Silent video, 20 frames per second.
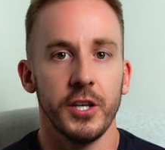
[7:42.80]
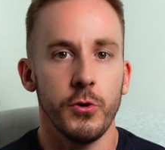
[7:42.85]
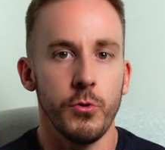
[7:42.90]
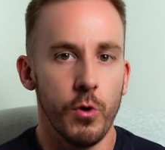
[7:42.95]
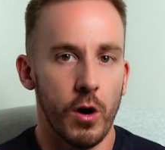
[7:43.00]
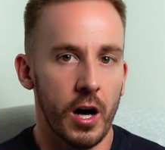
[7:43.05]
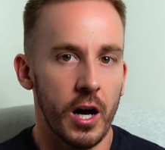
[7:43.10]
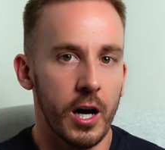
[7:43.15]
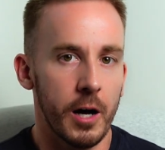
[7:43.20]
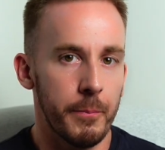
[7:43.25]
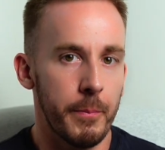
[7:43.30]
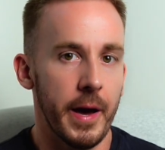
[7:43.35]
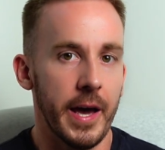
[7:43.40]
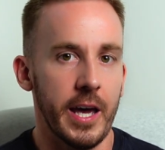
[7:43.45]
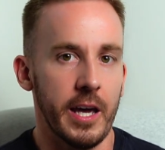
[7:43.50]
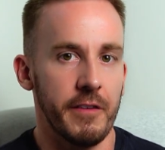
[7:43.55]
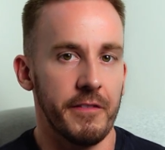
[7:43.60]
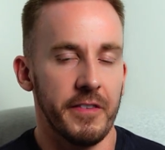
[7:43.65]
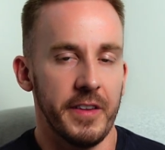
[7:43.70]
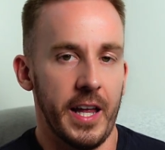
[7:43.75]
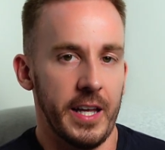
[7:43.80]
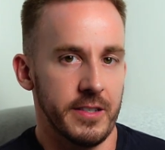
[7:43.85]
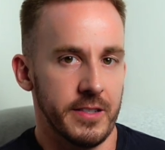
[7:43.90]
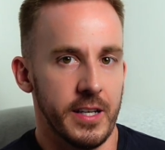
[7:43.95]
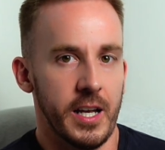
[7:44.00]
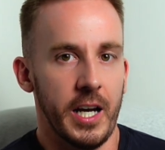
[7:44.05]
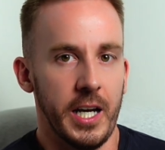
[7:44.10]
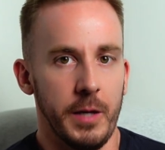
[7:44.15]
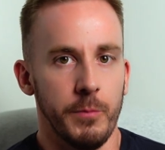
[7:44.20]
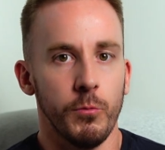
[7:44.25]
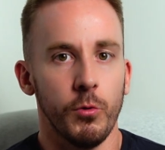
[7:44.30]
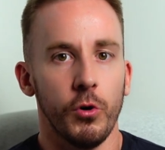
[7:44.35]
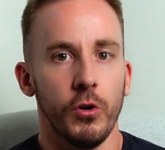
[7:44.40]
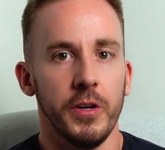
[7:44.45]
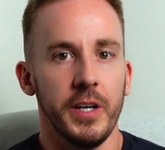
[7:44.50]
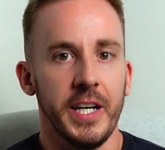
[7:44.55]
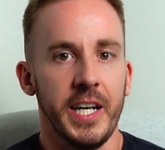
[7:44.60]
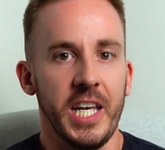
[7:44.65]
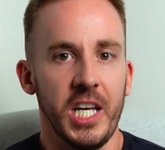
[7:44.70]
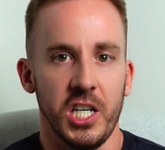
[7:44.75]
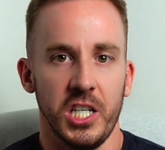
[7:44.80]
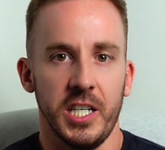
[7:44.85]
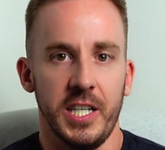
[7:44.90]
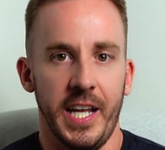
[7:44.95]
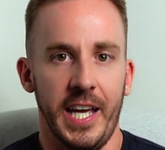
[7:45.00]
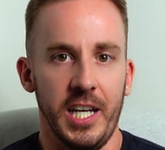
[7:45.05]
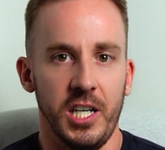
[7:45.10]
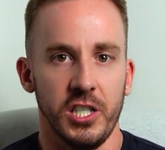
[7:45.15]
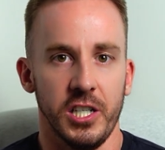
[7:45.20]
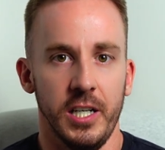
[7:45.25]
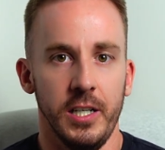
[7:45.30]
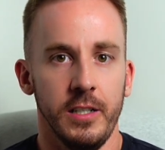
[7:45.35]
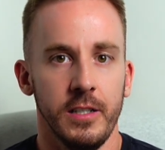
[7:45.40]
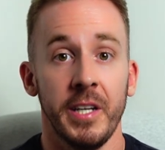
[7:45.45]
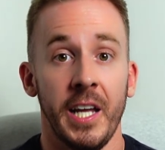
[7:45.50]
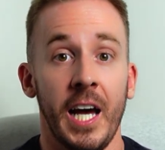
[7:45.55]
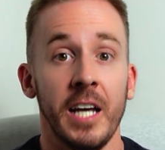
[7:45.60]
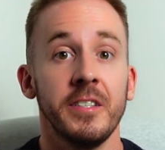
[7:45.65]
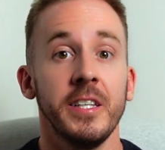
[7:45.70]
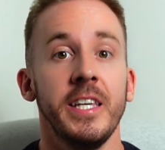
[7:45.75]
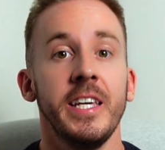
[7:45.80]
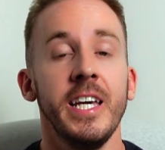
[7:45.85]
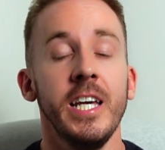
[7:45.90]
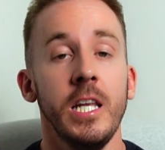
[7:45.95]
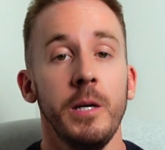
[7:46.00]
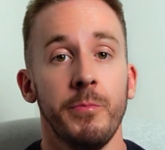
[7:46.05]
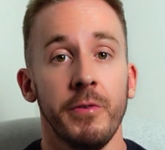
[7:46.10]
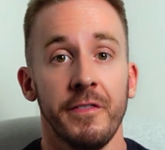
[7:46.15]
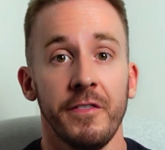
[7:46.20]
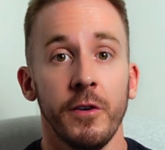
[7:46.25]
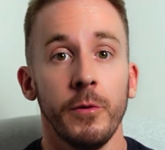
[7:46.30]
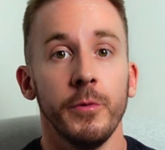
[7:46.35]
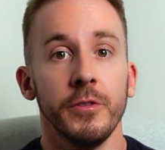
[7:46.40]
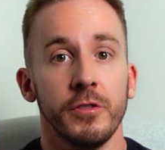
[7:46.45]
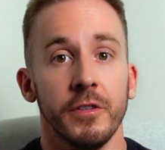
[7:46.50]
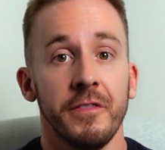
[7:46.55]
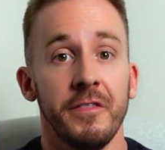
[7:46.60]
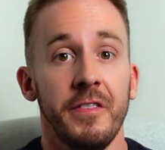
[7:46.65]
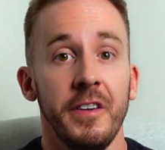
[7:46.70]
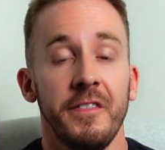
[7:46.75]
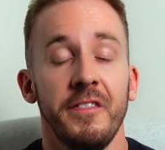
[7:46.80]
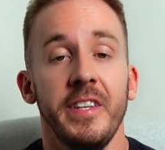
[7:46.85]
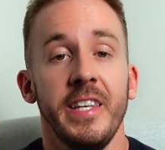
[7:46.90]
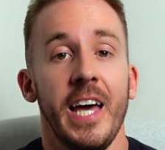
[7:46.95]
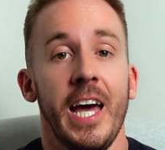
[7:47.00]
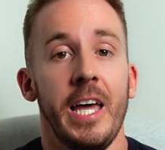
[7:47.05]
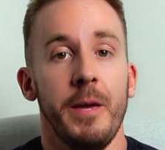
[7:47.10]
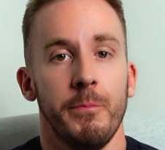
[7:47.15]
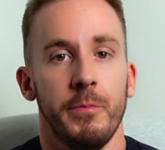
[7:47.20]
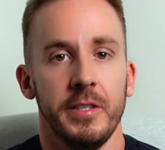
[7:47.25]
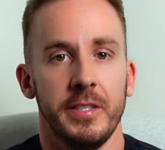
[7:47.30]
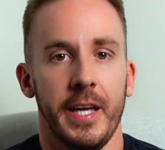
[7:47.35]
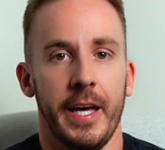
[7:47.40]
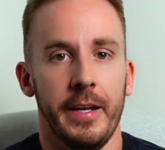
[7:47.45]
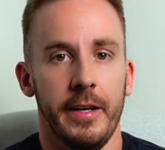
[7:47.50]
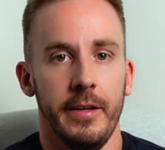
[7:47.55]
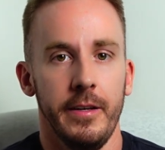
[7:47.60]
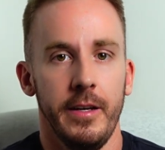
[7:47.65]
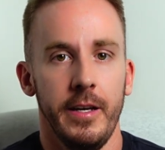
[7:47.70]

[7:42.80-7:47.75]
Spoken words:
you are paying for that slightly more niche nature, but it has a yearly performance of 58%.